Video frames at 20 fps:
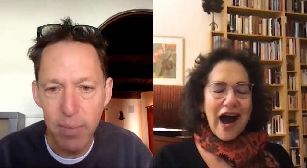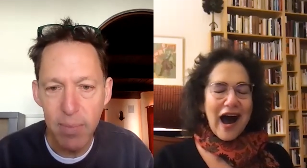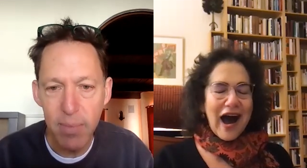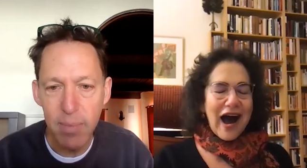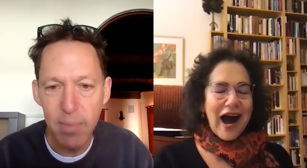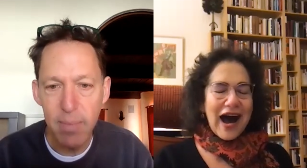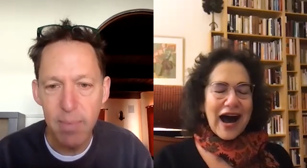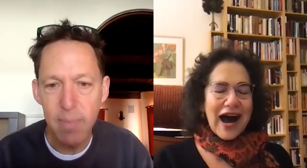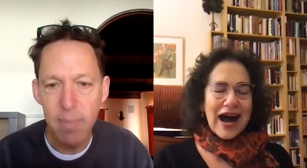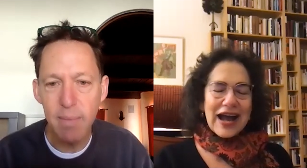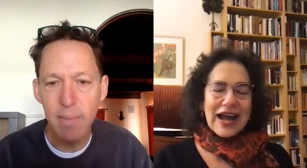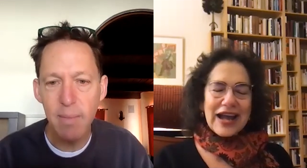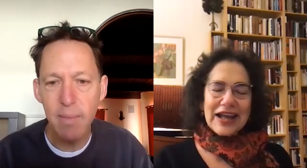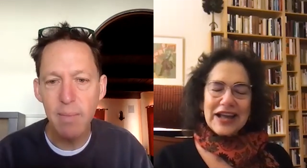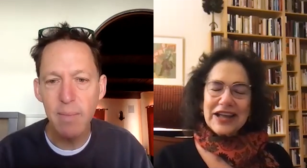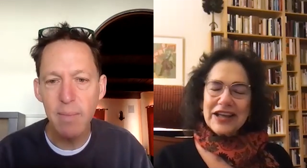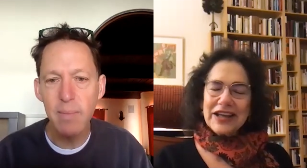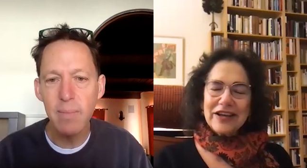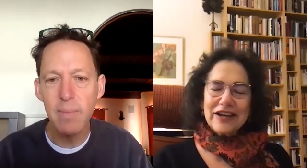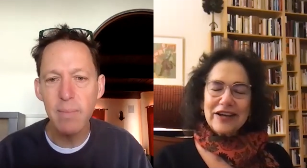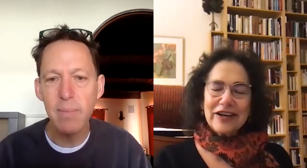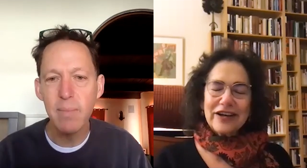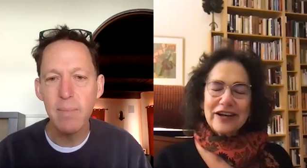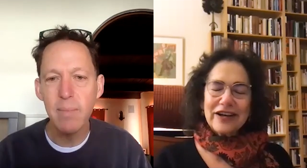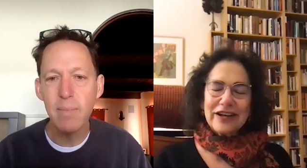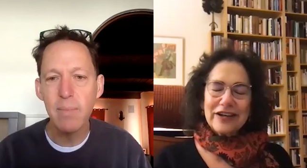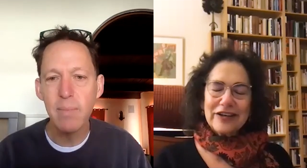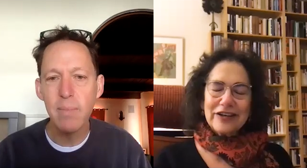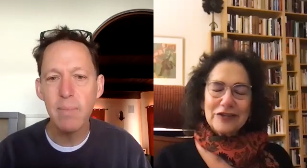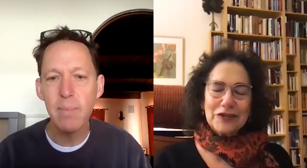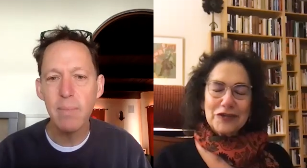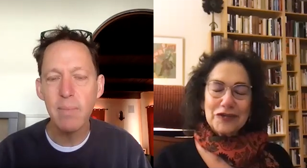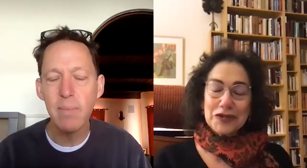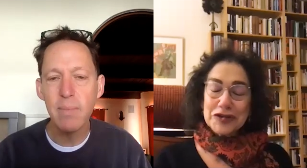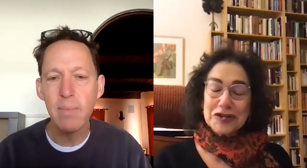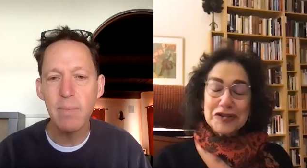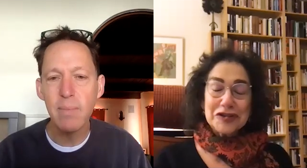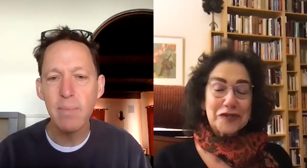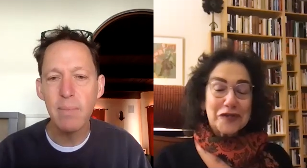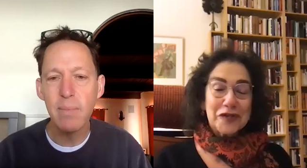Speaker 1: I
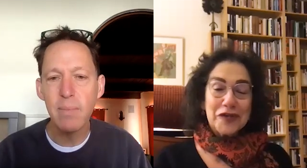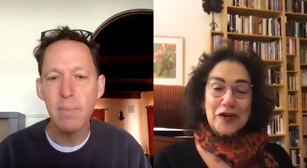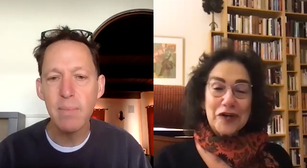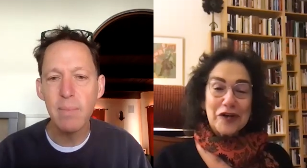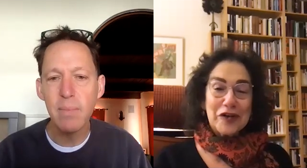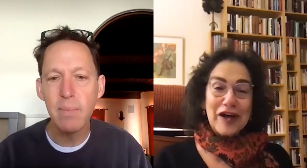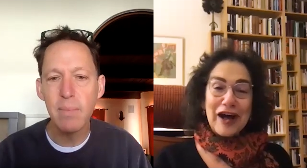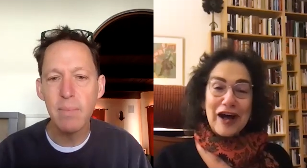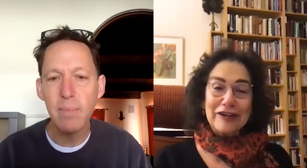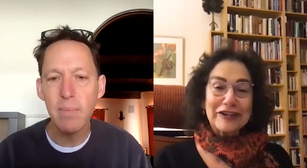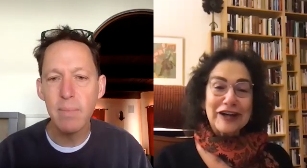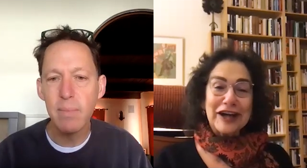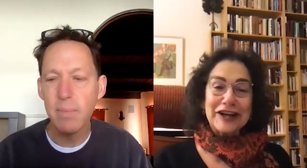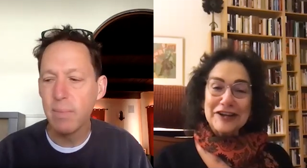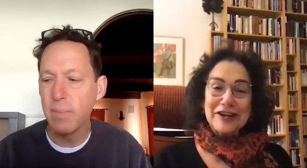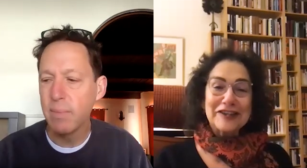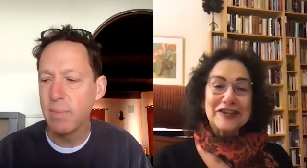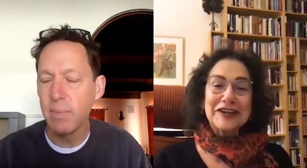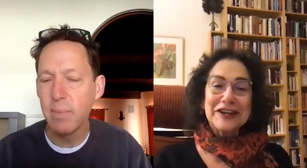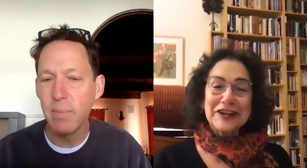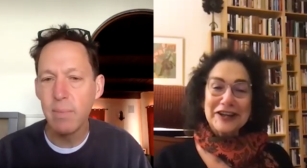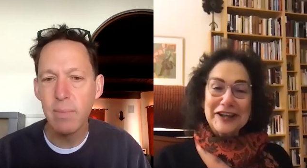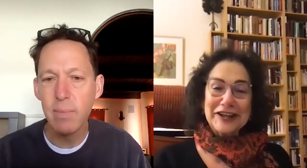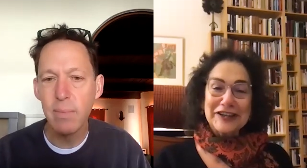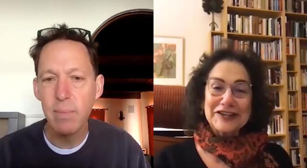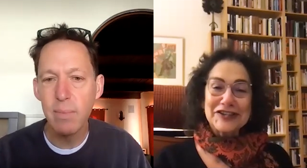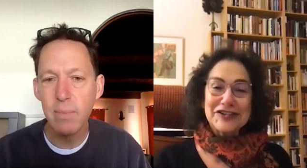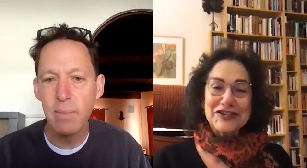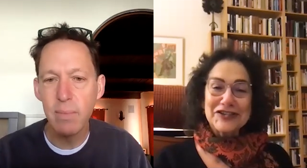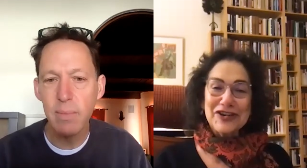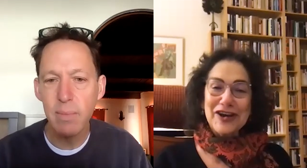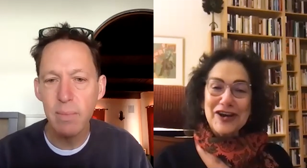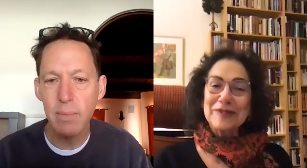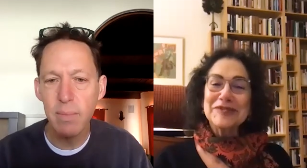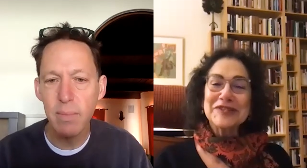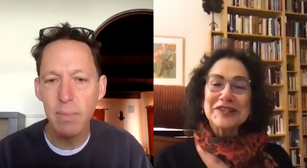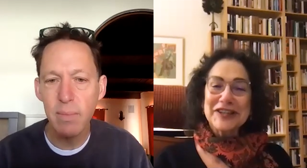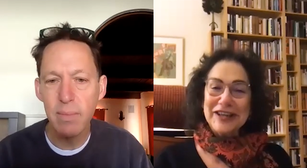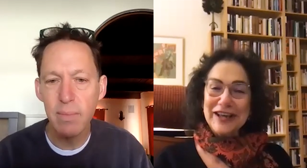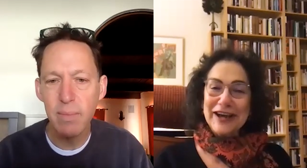first of all, I've got nothing against
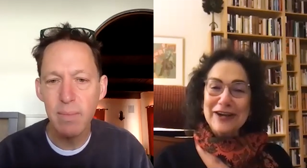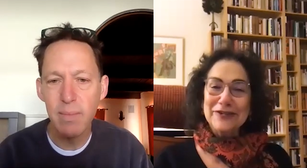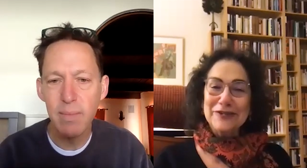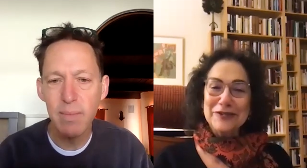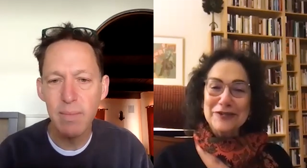Chomsky.